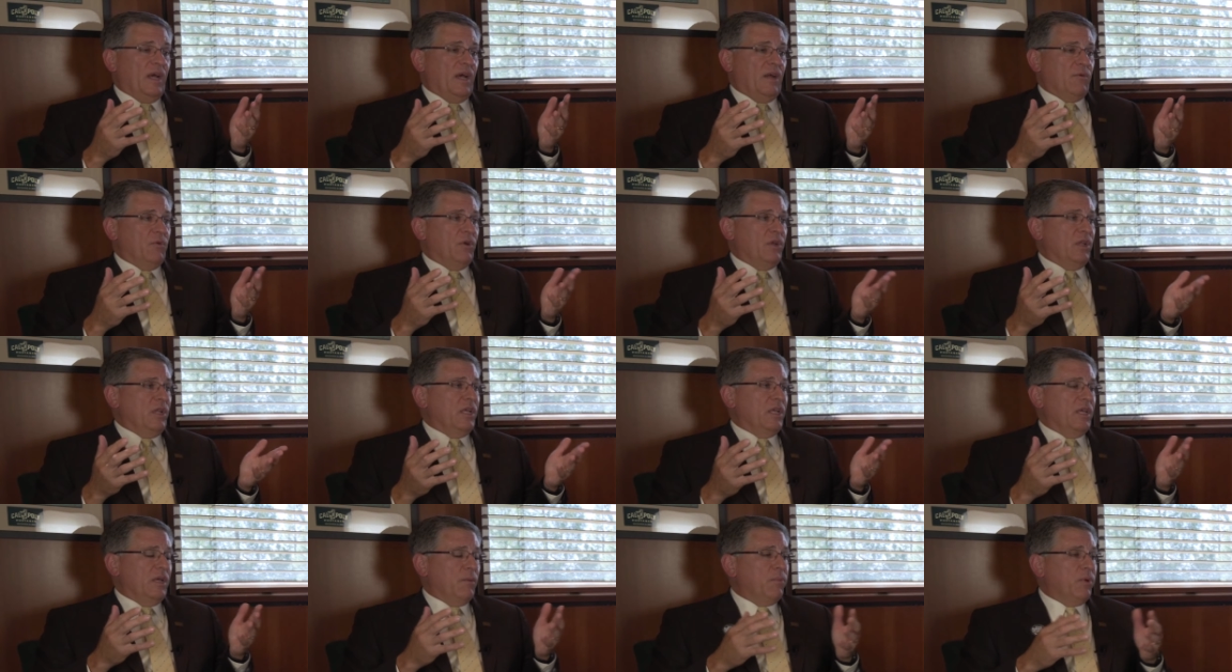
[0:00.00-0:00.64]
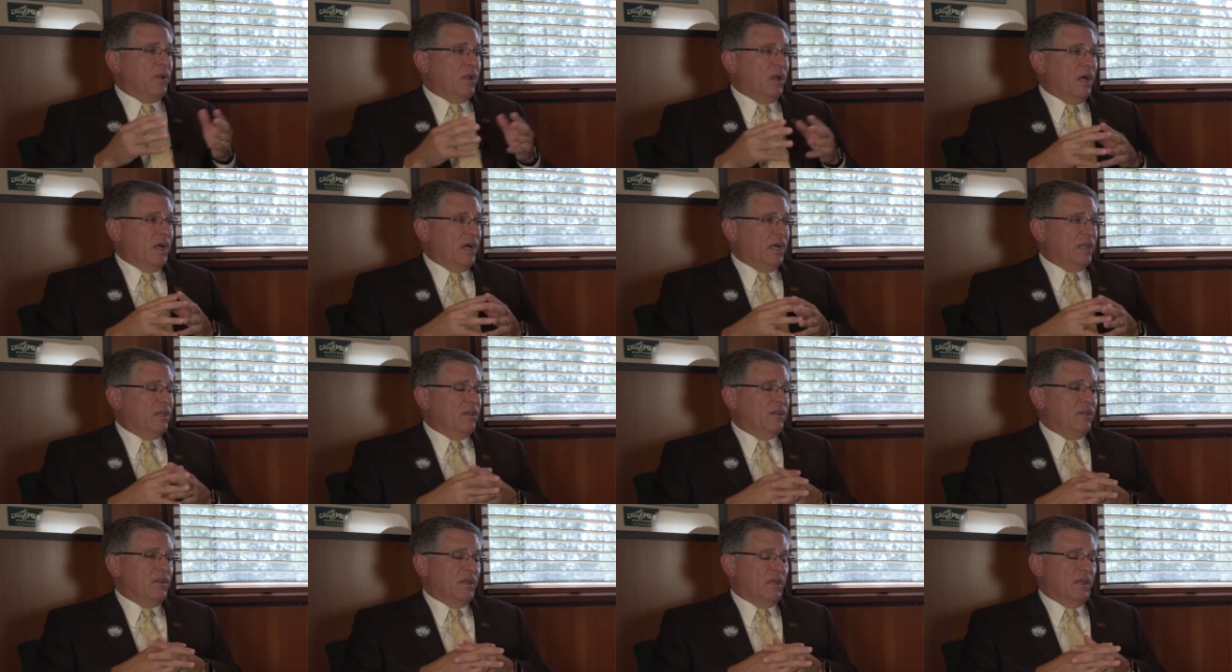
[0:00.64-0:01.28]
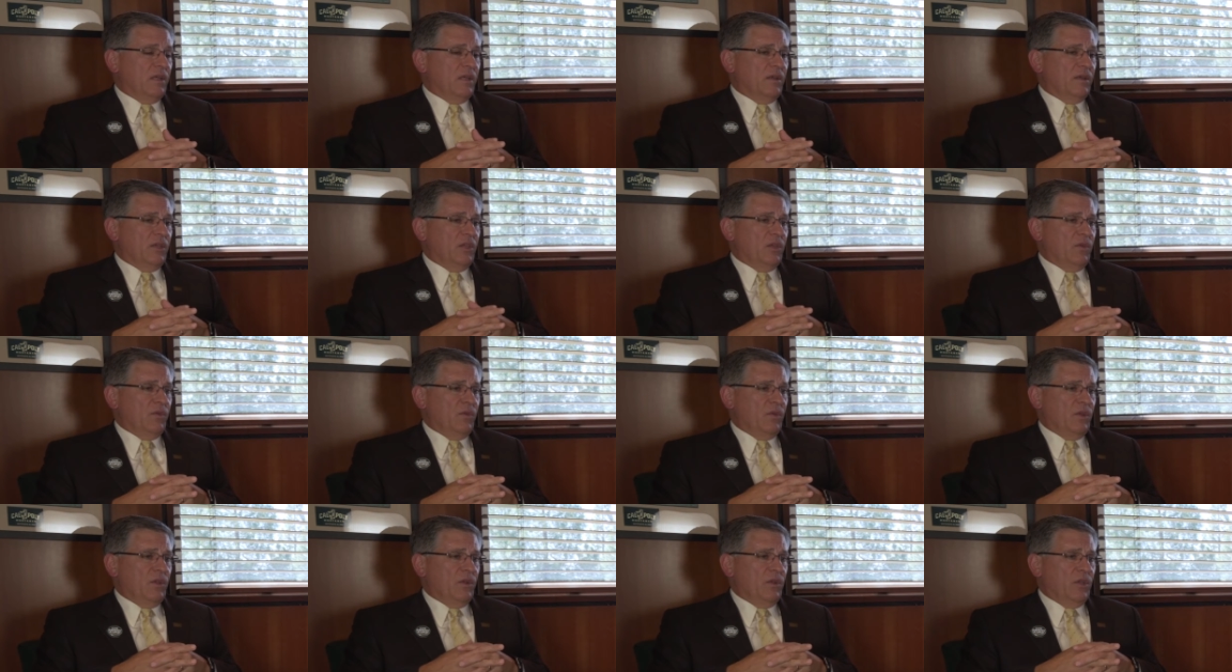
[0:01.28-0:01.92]
I really applaud, uh,
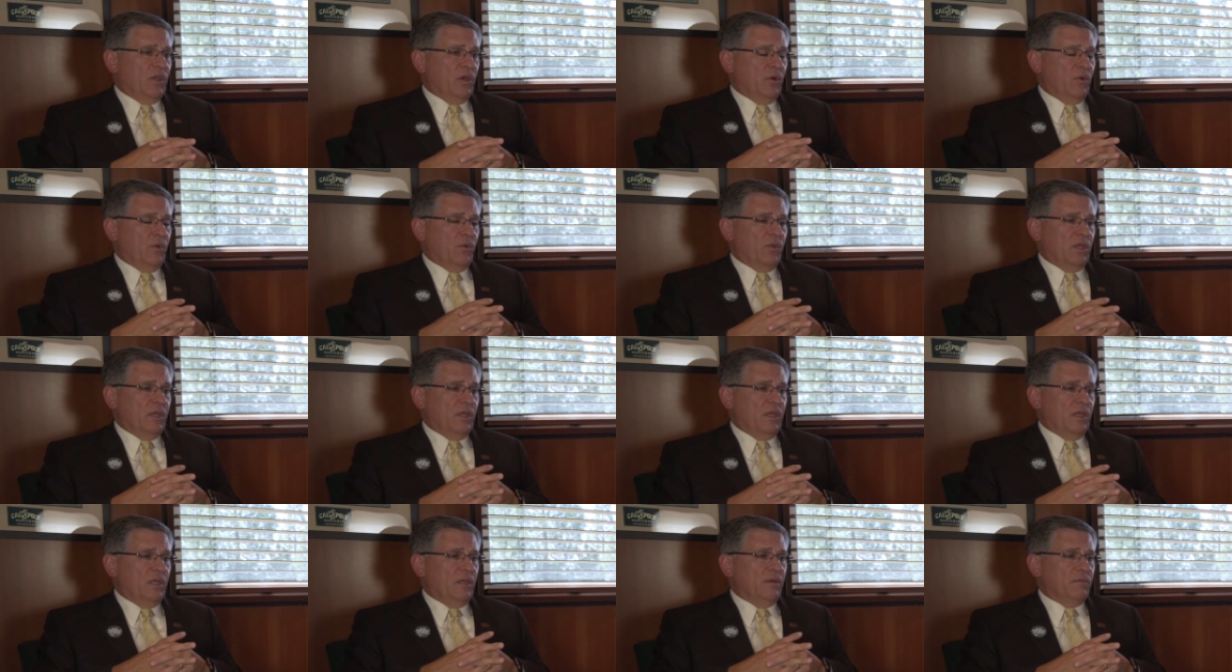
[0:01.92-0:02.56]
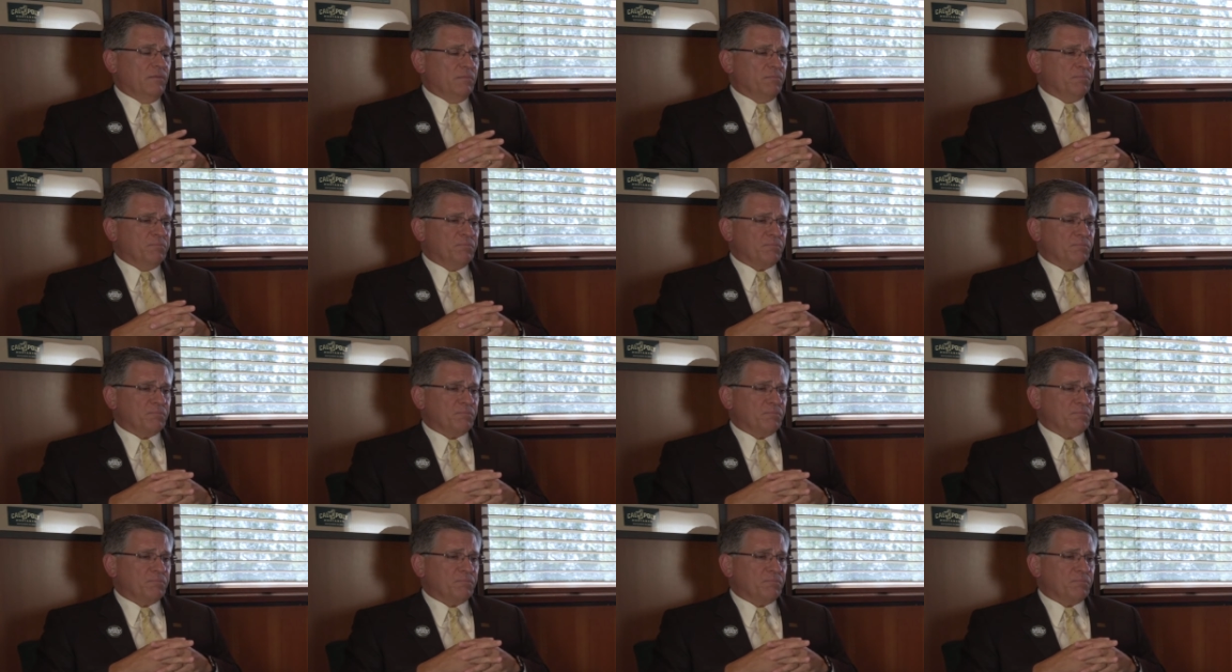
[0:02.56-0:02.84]
you know, the